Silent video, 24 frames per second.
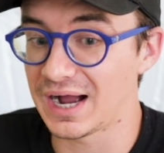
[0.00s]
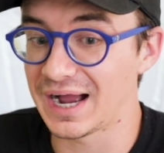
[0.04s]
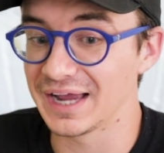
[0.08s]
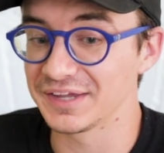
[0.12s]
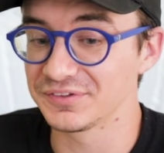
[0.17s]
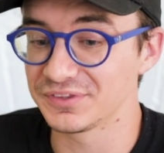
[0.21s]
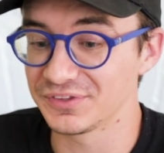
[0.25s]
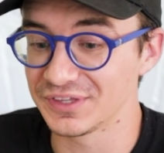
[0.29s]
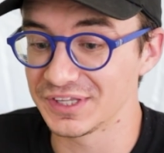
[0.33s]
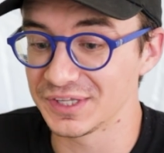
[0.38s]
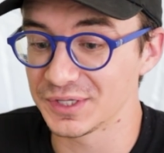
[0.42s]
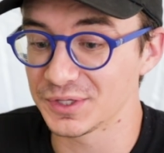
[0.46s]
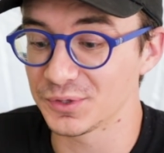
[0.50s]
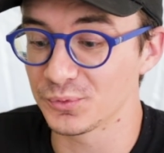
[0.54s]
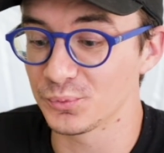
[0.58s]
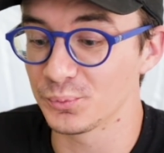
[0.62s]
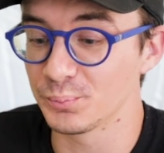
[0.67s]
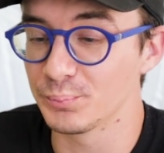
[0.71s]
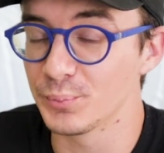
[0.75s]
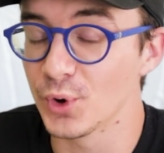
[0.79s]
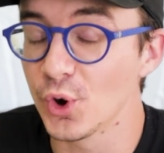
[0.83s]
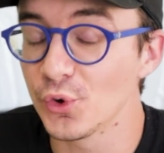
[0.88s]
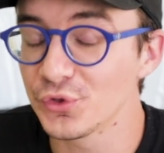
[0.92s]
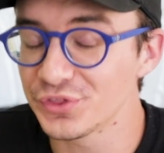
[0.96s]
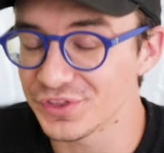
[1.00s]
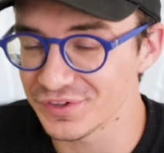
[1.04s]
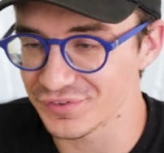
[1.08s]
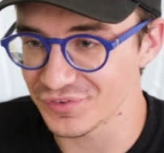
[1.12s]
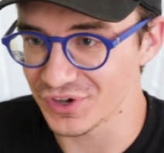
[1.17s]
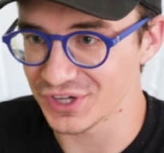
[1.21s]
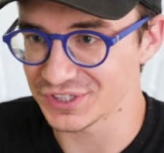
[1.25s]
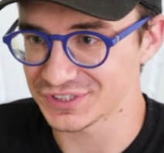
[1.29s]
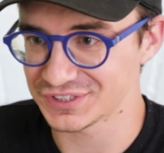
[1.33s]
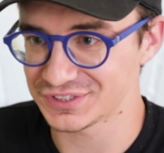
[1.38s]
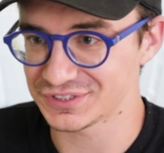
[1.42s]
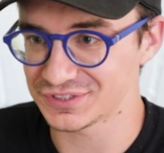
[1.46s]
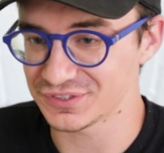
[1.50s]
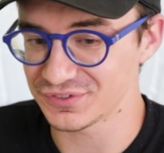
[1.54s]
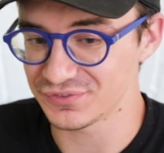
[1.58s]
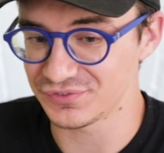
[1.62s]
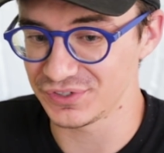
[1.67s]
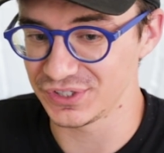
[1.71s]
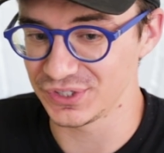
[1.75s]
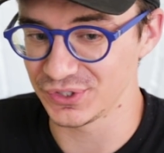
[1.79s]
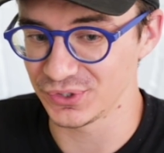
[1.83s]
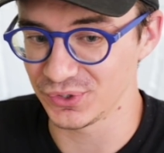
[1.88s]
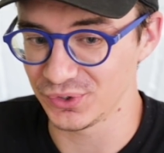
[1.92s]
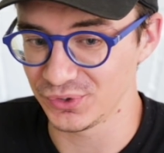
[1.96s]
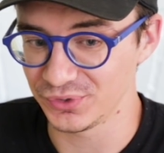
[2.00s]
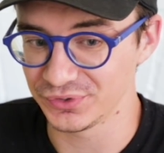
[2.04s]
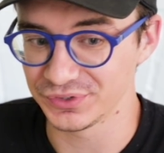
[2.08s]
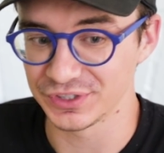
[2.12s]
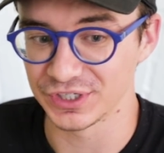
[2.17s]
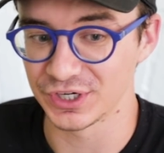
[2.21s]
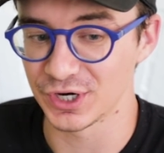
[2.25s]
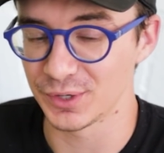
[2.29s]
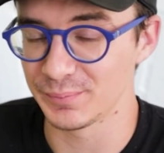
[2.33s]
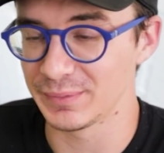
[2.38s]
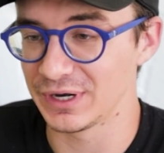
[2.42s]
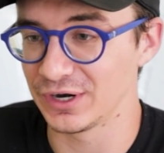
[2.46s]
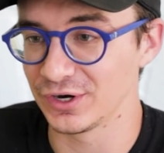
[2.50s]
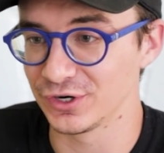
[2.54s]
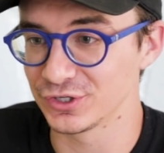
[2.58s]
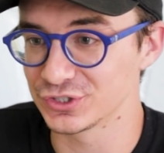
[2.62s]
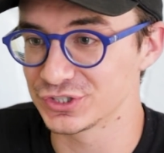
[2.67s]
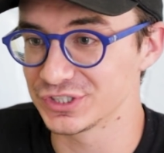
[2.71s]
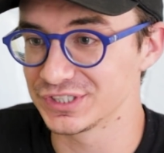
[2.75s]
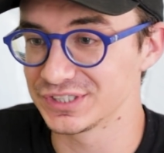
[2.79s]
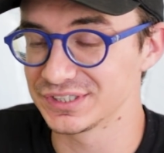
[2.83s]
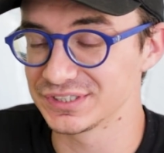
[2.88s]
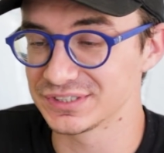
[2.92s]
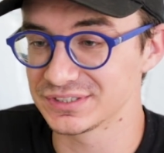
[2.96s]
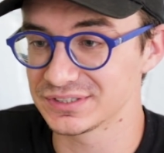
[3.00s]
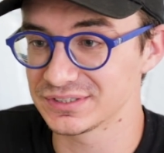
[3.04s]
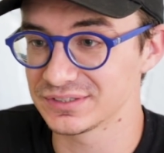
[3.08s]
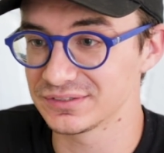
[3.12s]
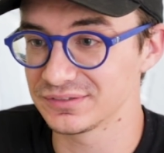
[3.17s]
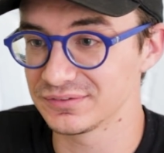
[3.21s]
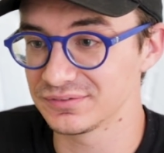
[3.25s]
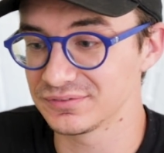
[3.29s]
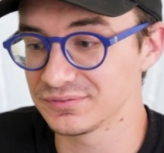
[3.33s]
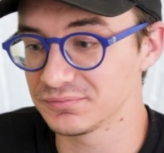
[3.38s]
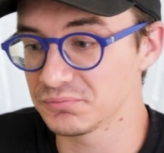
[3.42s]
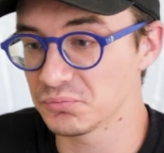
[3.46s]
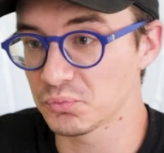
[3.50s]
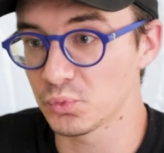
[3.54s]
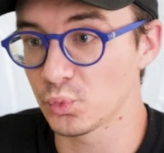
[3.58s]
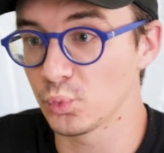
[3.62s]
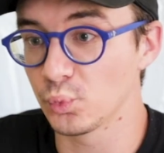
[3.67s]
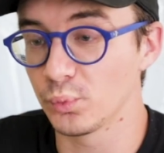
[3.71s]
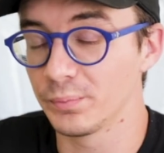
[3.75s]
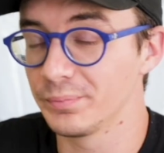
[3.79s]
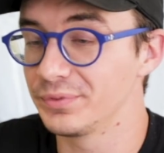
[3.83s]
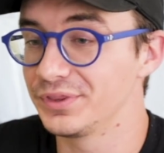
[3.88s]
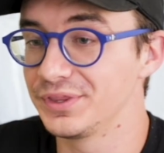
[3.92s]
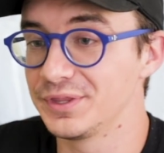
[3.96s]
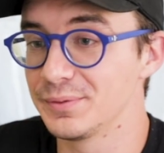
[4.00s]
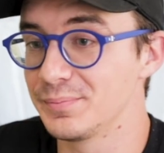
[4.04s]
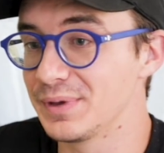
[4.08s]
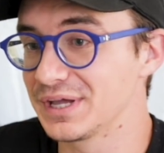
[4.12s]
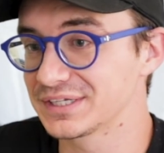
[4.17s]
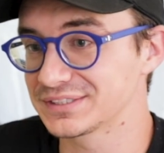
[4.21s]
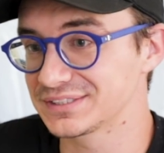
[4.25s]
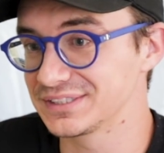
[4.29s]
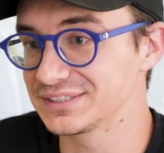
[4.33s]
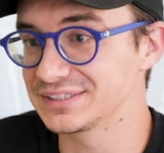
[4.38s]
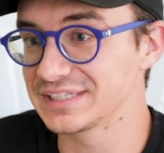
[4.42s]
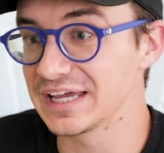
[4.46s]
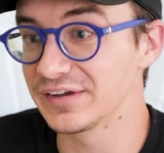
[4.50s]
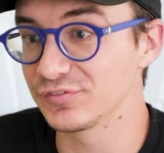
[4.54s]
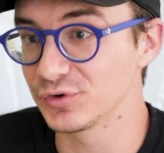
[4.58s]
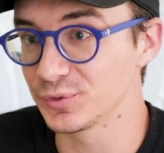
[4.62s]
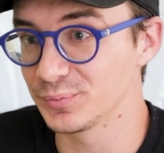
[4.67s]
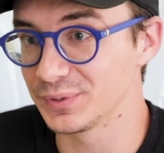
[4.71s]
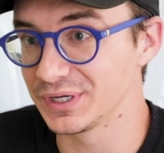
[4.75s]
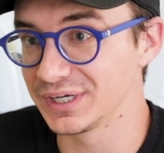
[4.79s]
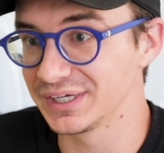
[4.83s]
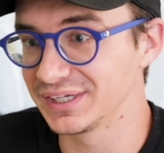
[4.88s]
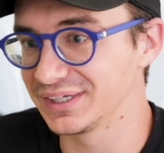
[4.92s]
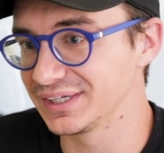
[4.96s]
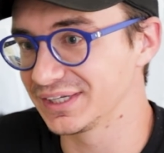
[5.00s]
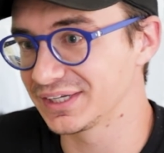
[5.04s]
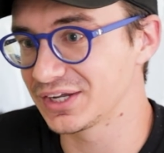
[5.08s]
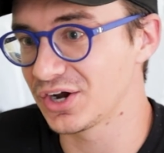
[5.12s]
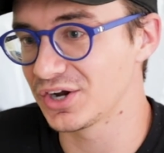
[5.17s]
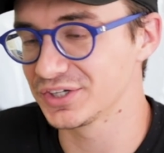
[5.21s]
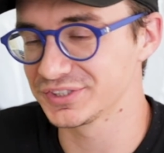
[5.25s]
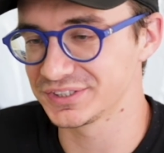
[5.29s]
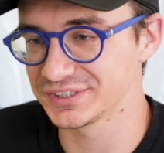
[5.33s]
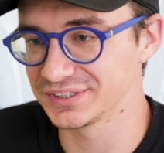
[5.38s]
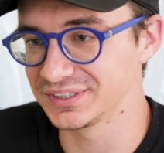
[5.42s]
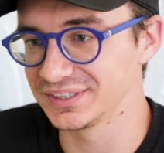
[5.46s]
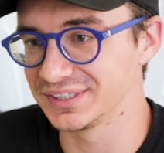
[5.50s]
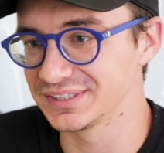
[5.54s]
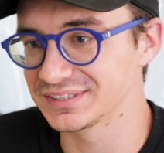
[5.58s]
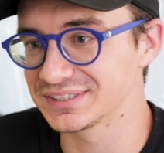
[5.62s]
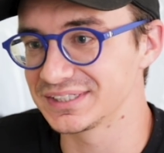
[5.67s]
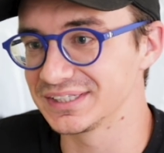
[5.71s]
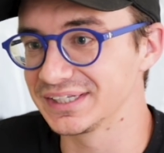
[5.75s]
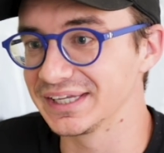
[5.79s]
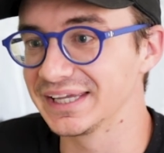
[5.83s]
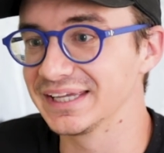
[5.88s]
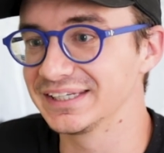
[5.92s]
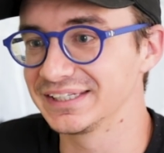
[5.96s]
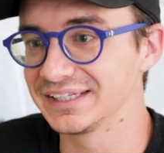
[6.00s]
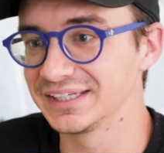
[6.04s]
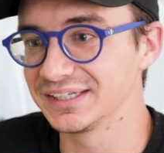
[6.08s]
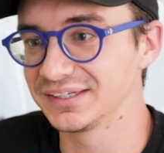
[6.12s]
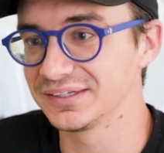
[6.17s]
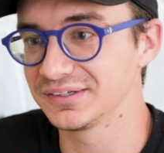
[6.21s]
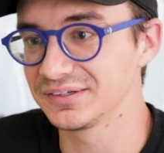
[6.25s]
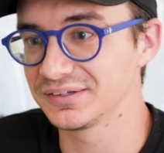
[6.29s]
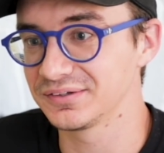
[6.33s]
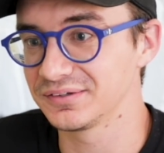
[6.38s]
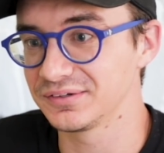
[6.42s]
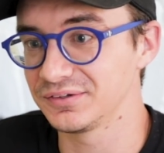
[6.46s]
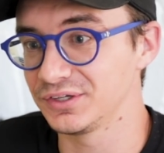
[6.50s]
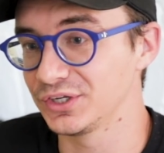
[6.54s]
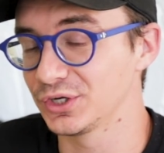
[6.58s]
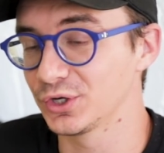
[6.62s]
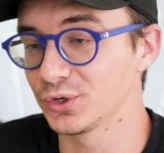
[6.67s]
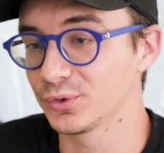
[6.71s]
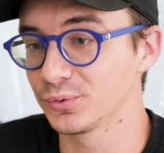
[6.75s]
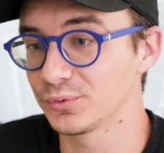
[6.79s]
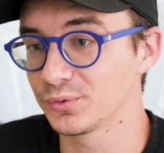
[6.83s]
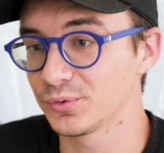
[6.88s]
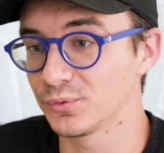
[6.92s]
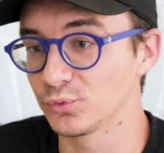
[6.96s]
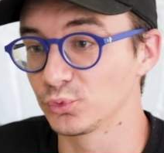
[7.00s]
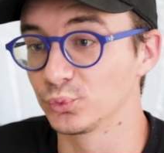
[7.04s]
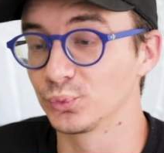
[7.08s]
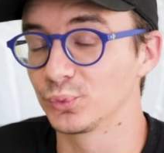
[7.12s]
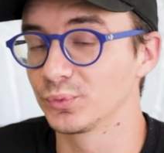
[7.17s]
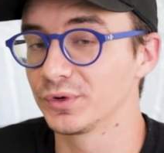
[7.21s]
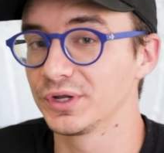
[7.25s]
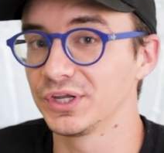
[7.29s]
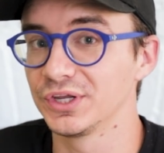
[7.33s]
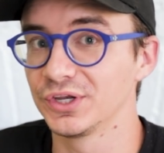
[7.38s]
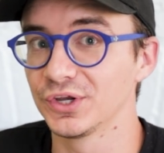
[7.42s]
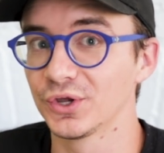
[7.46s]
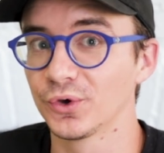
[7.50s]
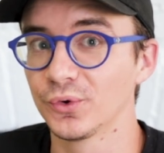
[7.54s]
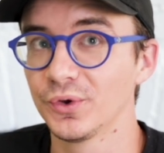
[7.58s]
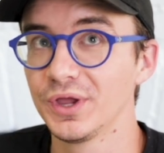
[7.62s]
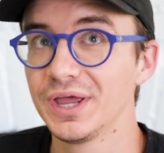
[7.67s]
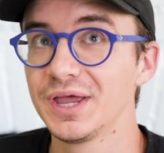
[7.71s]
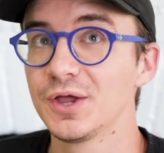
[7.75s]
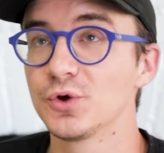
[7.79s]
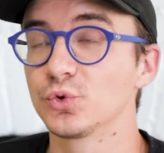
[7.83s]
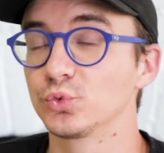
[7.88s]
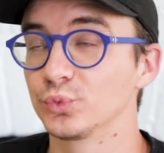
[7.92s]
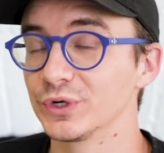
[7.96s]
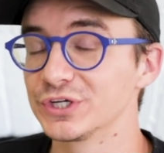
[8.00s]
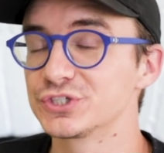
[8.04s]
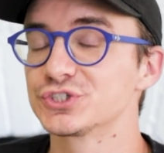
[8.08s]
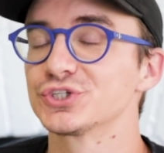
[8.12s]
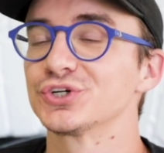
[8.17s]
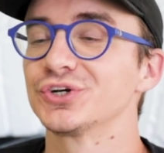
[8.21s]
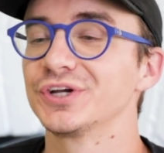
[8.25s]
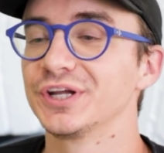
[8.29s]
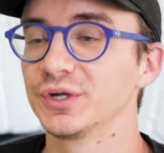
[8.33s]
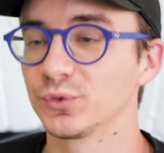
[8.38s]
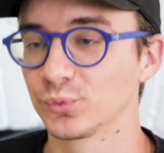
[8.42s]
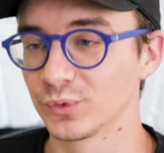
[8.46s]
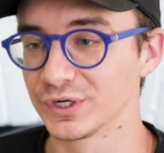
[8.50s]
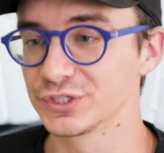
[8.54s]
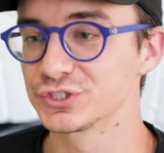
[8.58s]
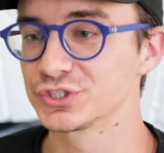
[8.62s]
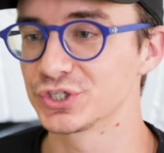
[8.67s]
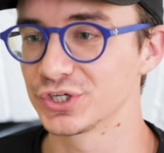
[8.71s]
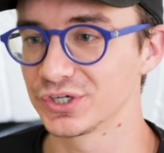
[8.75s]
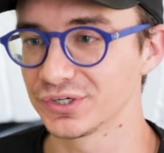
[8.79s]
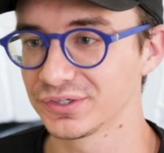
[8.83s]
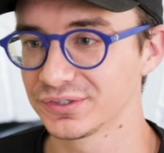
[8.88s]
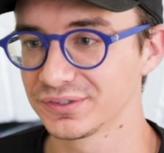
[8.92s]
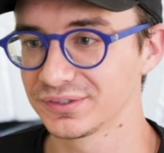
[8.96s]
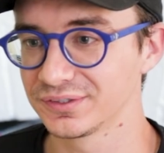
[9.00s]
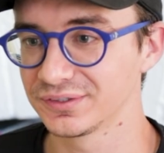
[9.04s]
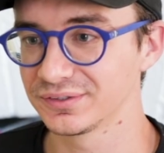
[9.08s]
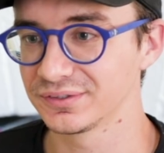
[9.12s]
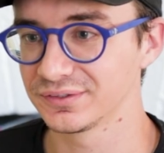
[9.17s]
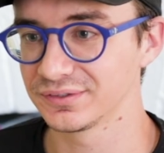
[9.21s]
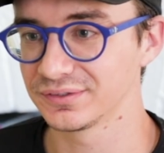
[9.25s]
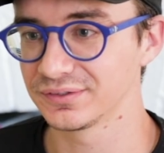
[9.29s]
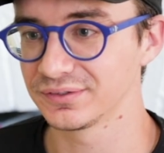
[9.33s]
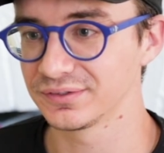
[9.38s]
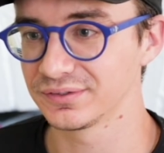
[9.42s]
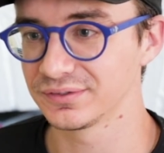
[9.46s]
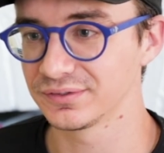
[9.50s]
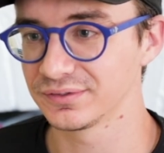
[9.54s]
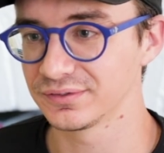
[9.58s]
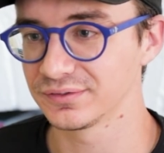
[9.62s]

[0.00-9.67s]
I think both of us feel that our marriage is the best it's ever been, and it constantly is getting, you know, richer and richer. And